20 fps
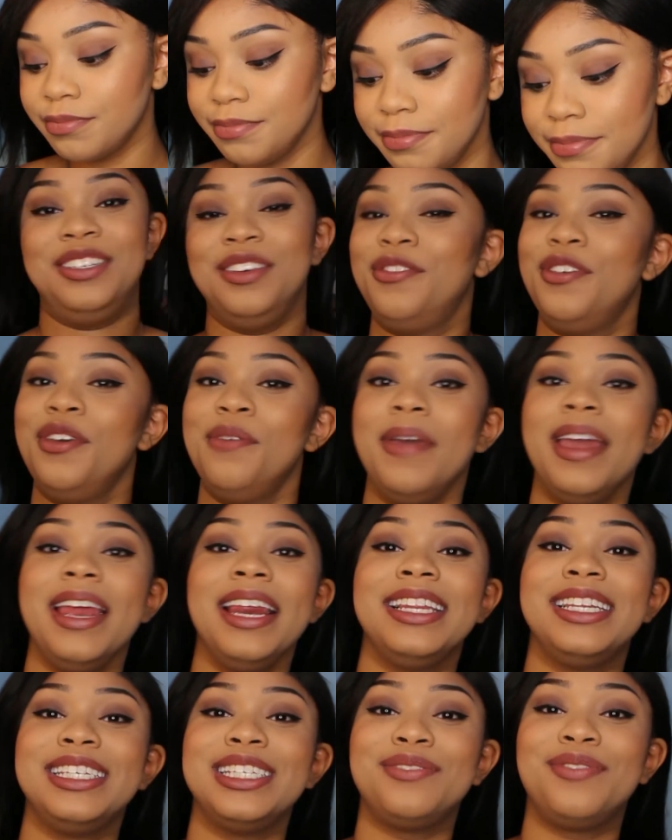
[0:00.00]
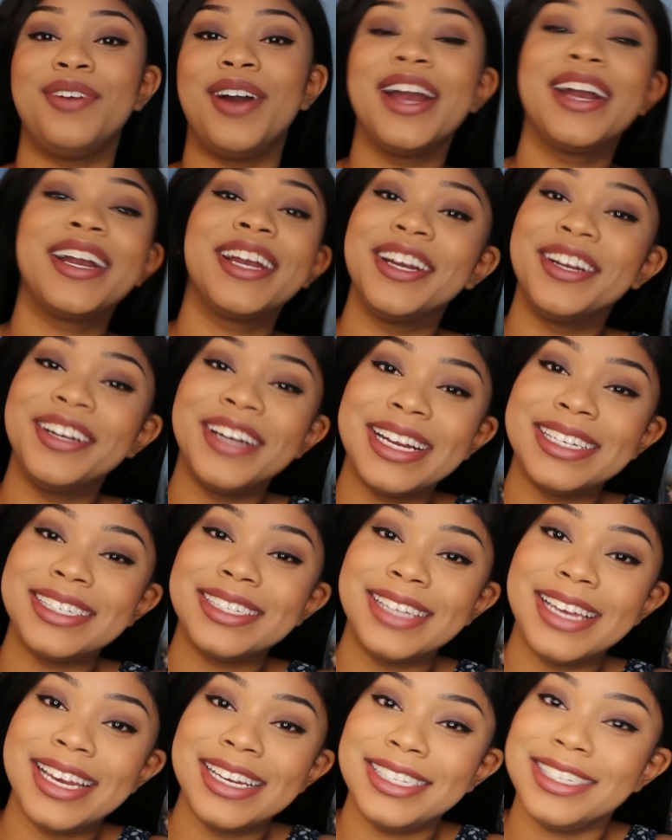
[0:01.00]
So if you made it this far,
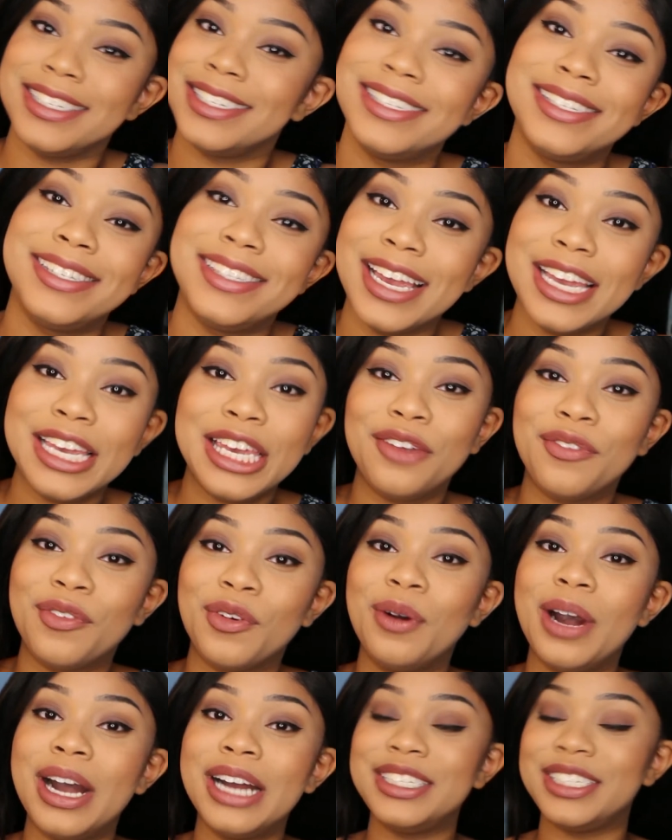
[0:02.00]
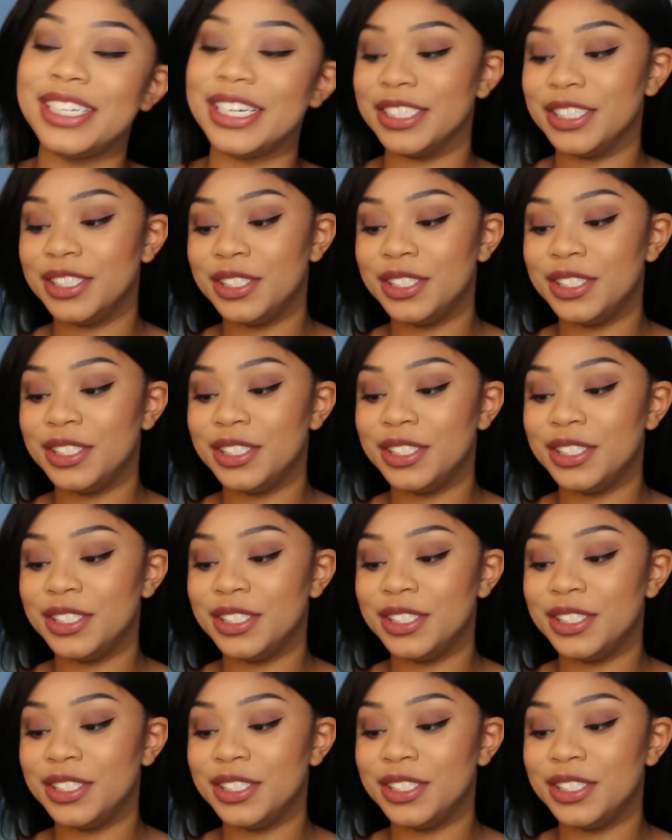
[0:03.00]
congratulations, thank you for watching.